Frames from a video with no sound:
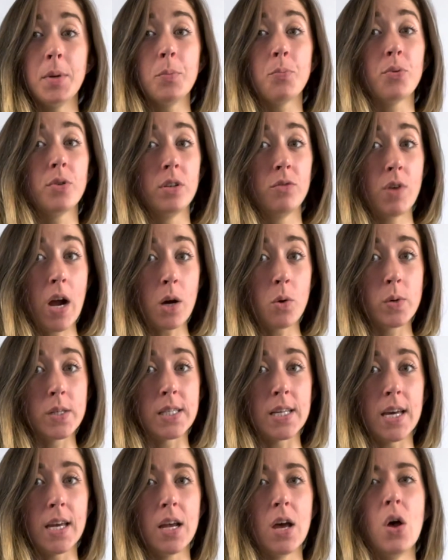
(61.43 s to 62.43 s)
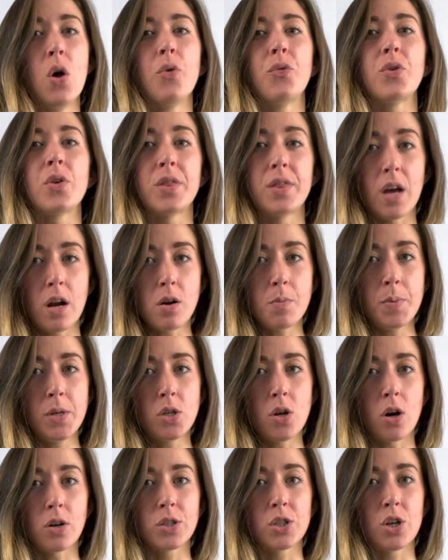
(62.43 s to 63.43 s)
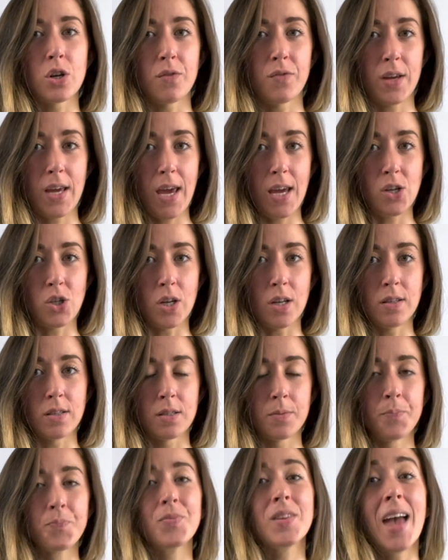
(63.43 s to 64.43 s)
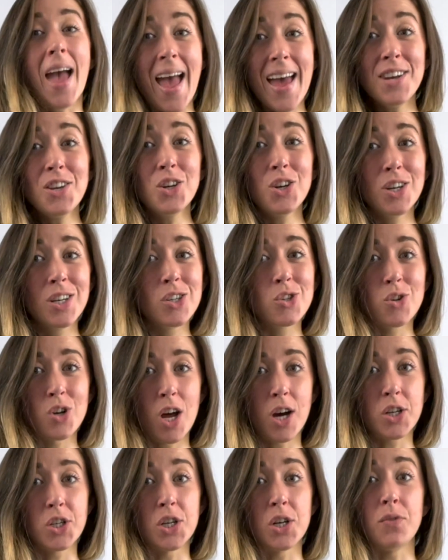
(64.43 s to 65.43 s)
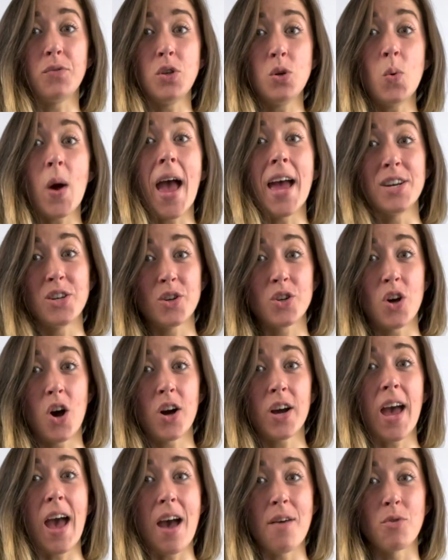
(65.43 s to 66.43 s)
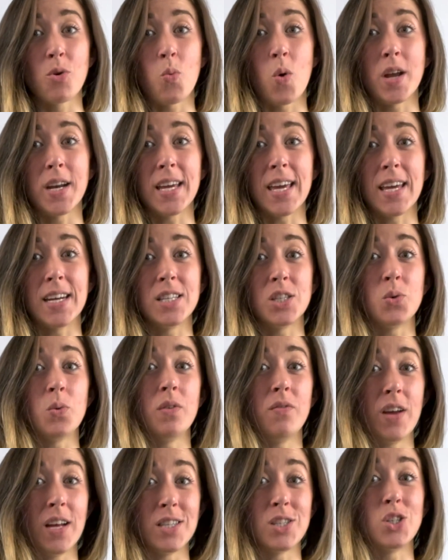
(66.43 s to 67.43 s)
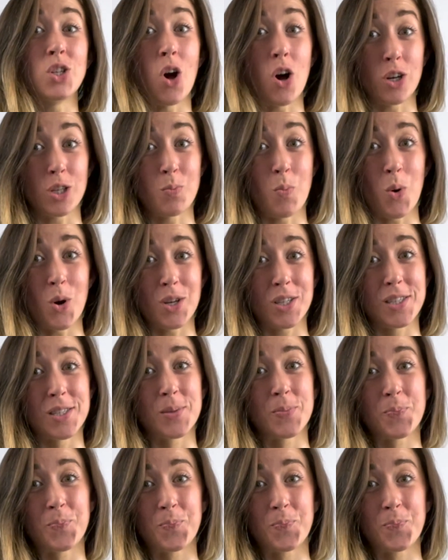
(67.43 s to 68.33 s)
prerequisite for therapy dog certifications, and a good introduction if you and your dog ever want to get into advanced dog sports.